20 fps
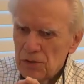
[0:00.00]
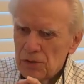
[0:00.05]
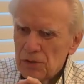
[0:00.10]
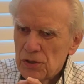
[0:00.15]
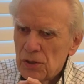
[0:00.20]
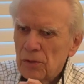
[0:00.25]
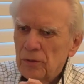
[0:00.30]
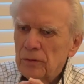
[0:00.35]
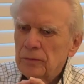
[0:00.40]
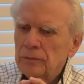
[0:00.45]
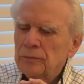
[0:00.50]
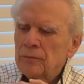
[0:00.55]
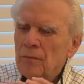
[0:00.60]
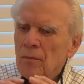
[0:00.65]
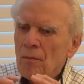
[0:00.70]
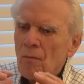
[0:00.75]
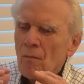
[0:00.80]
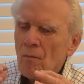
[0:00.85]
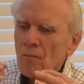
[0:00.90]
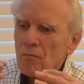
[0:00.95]
So
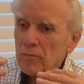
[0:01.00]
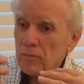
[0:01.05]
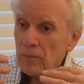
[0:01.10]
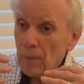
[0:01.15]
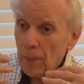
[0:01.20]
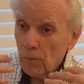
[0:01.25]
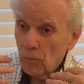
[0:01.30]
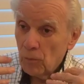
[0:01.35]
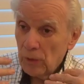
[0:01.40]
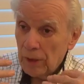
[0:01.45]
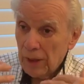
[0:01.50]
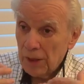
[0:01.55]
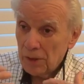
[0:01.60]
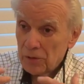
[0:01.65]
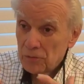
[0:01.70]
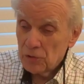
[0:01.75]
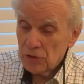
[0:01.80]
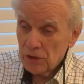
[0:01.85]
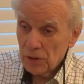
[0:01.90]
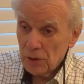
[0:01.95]
we
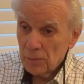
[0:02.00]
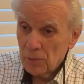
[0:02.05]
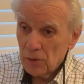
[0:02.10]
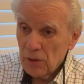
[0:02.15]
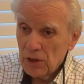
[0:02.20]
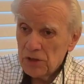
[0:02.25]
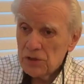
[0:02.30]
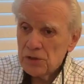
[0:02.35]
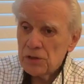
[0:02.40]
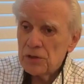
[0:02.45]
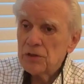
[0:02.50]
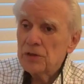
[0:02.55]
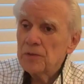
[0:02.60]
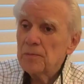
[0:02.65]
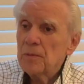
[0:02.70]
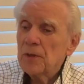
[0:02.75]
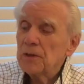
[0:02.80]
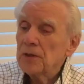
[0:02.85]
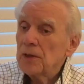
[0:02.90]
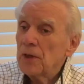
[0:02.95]
had celebrations,
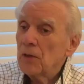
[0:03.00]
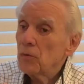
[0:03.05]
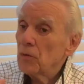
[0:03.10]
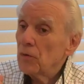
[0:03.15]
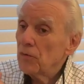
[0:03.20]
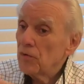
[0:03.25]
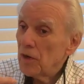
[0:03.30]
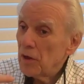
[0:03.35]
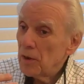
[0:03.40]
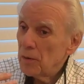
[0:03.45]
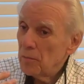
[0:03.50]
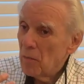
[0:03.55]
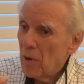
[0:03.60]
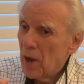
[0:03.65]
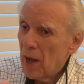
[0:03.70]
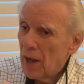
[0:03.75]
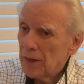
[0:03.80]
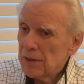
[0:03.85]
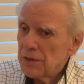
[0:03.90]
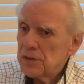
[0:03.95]
but they were very
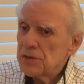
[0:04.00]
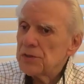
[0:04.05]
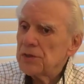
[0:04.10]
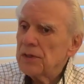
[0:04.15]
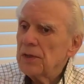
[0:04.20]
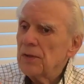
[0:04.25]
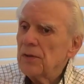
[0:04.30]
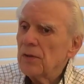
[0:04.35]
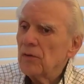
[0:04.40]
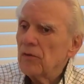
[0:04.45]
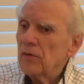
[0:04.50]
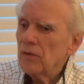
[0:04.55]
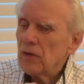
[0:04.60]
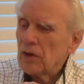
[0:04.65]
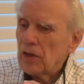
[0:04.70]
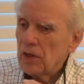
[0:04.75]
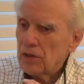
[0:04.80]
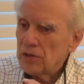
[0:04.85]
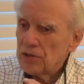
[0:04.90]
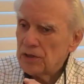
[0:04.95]
modest and they were very
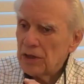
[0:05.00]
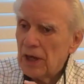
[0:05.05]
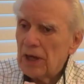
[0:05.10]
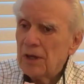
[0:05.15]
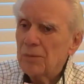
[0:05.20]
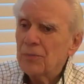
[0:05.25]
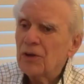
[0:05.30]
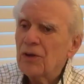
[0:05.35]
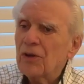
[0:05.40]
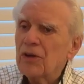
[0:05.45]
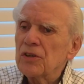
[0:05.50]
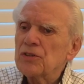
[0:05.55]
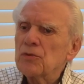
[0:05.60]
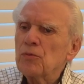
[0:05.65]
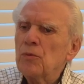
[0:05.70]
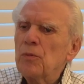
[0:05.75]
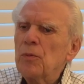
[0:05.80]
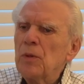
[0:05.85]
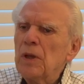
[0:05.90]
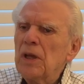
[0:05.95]
contained because it
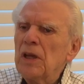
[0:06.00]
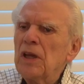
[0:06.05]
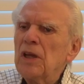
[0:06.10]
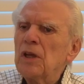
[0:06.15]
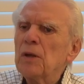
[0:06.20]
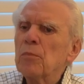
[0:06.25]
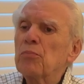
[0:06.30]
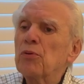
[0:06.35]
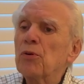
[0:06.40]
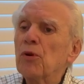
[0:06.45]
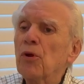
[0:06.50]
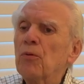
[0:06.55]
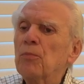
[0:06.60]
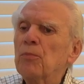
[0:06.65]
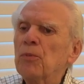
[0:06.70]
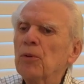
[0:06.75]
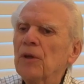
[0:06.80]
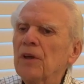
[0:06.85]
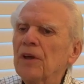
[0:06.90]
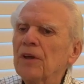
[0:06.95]
would be
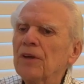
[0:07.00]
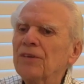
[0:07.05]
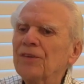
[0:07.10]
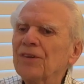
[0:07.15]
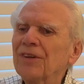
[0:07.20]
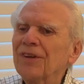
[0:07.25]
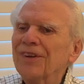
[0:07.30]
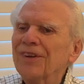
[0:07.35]
inappropriate